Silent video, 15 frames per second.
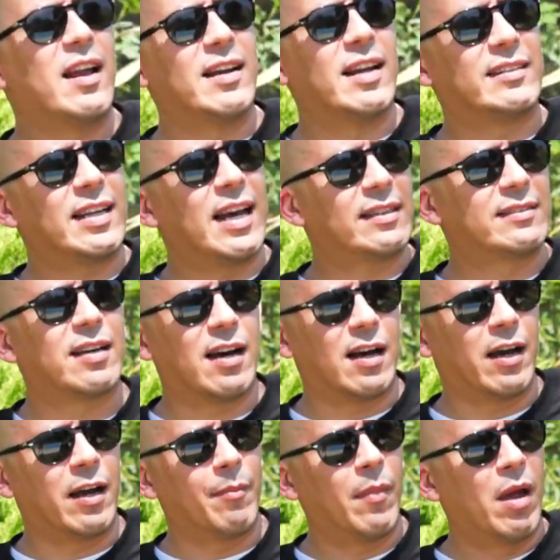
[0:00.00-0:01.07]
And at that
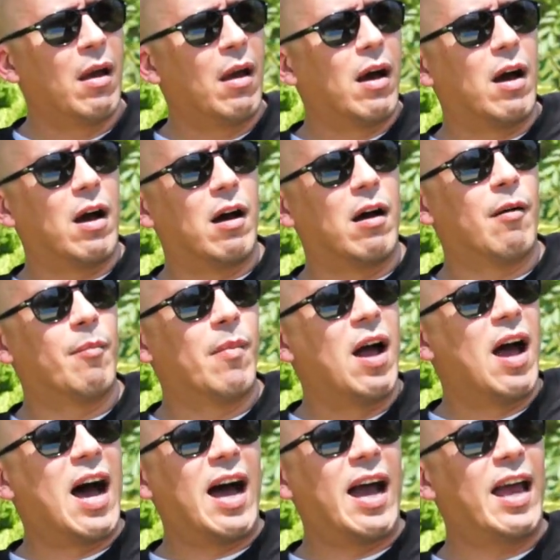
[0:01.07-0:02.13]
time,
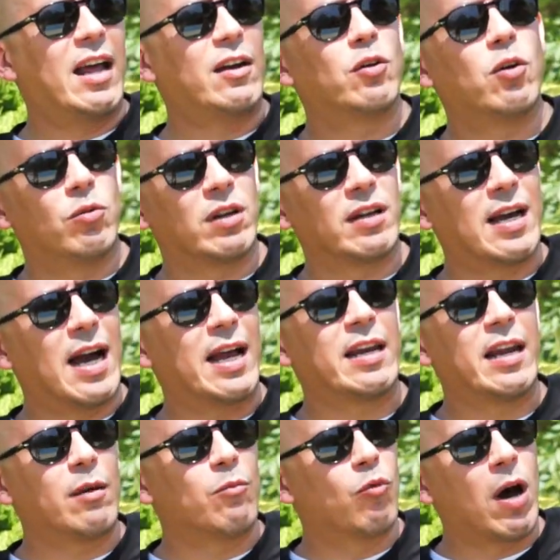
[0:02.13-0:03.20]
um, I had known a
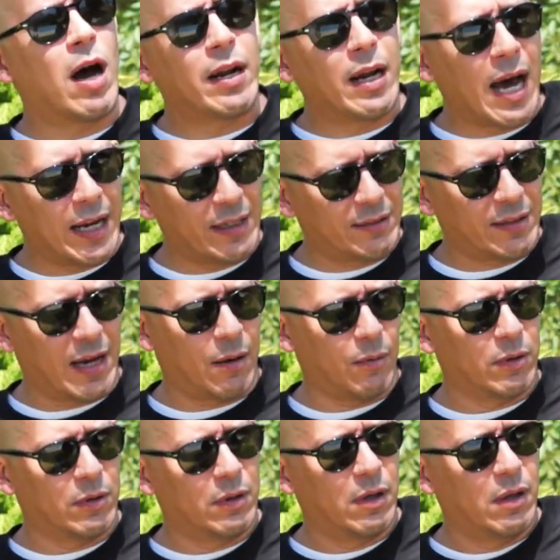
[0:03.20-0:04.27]
guy named Ron Hightower.
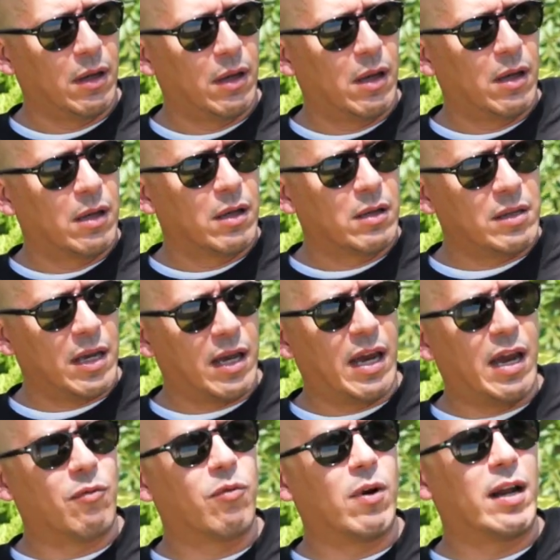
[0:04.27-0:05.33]
Right.
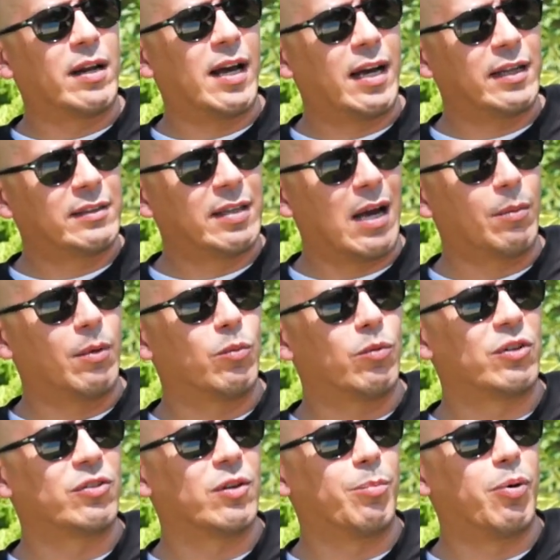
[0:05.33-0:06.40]
Yeah, and Ron Hightower
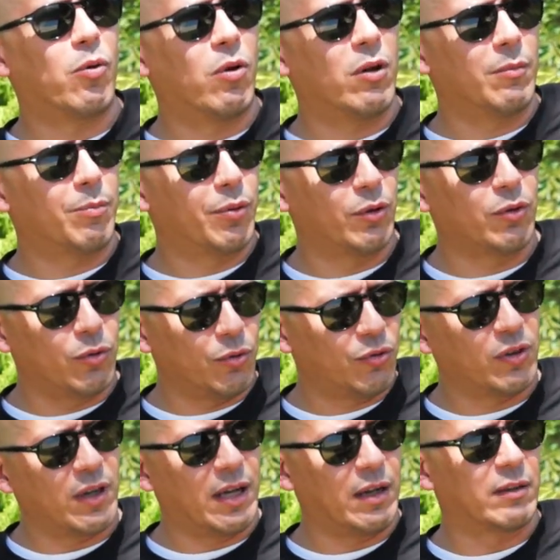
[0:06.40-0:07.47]
was a porn
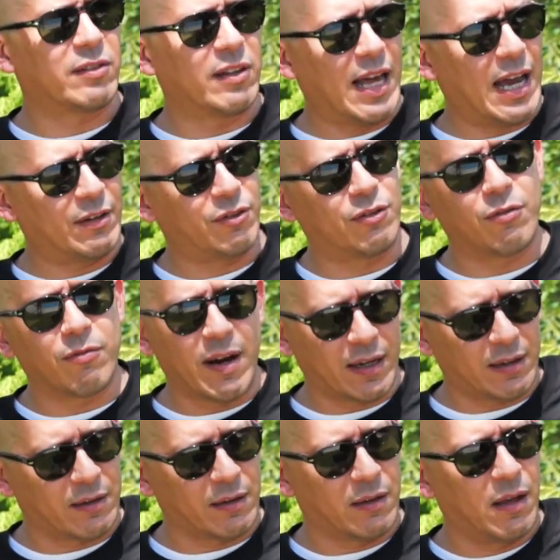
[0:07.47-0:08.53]
producer and slash
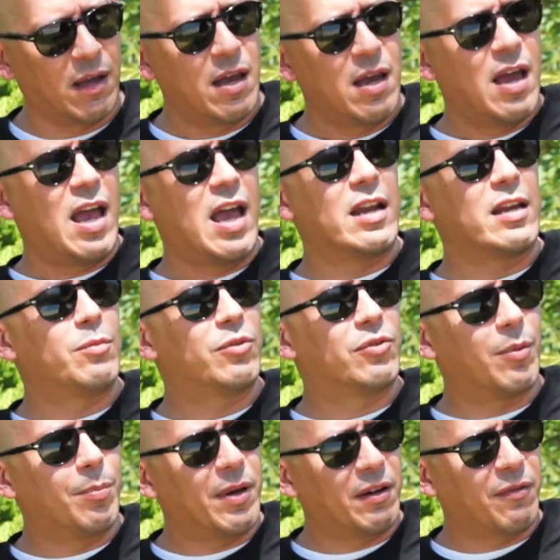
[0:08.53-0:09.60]
director. And he
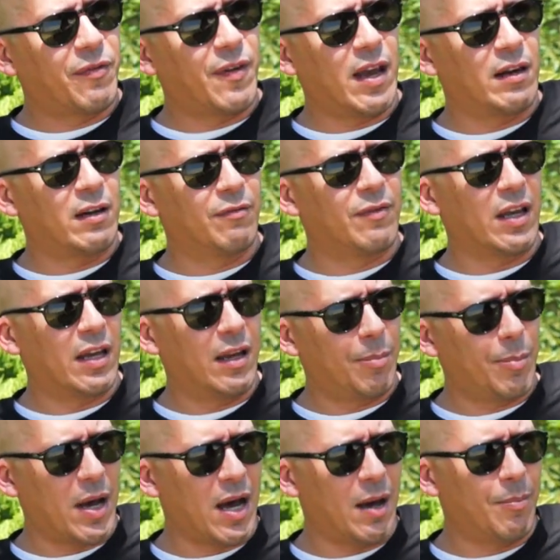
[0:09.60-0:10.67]
was a big fan of the
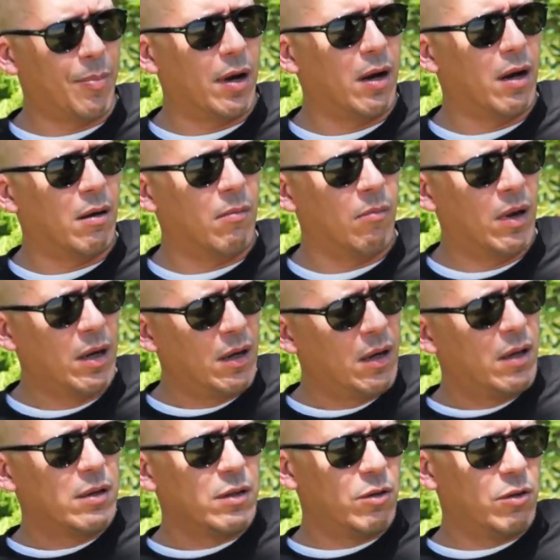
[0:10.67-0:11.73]
hip hop, um,
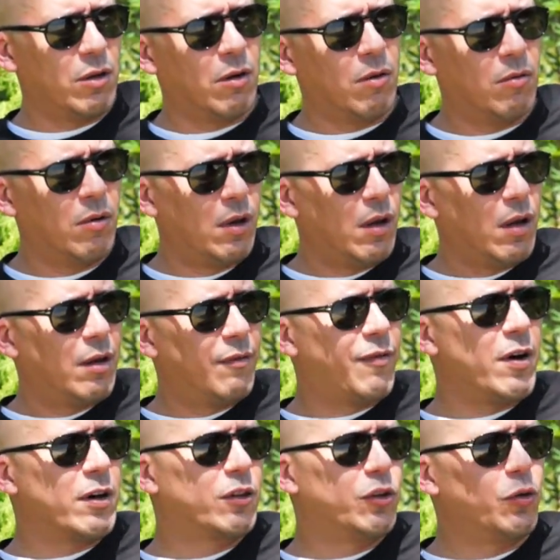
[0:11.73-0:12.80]
you know,
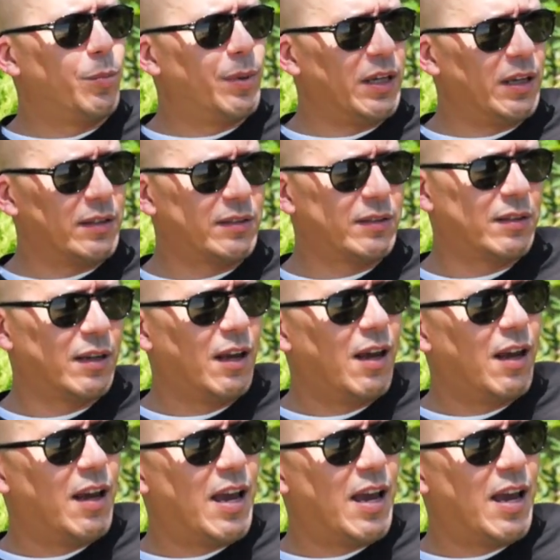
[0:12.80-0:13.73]
Funkdoobiest.